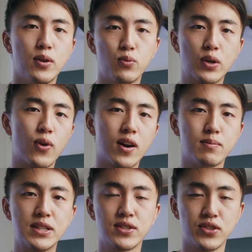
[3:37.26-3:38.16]

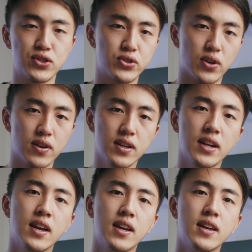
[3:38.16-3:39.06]
requirements to start.
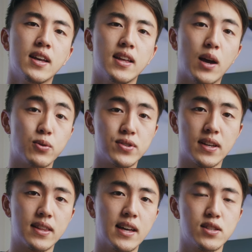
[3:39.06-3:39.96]
I would
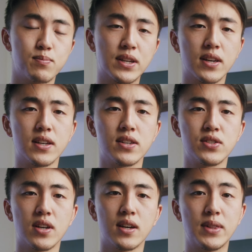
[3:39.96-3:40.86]
say that's
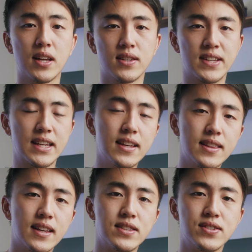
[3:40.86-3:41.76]
because a lot of the kit
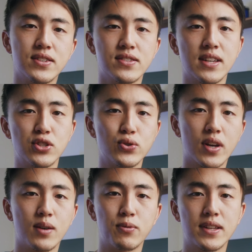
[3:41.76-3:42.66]
lenses that do
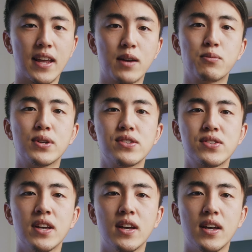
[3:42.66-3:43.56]
come with
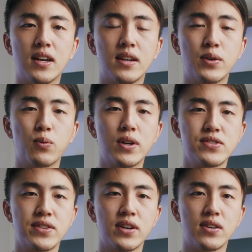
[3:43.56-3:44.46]
cameras, the
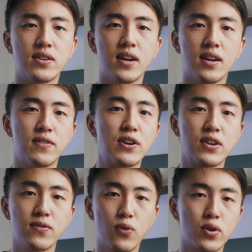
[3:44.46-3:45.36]
ones that are very
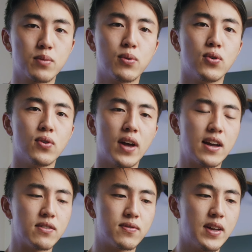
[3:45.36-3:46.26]
affordable,
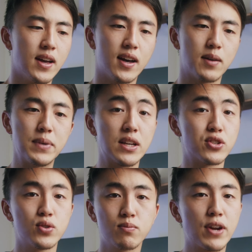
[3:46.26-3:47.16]
have big
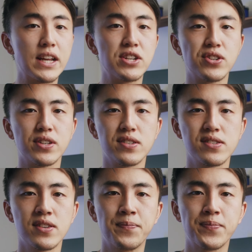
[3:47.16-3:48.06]
zoom ranges,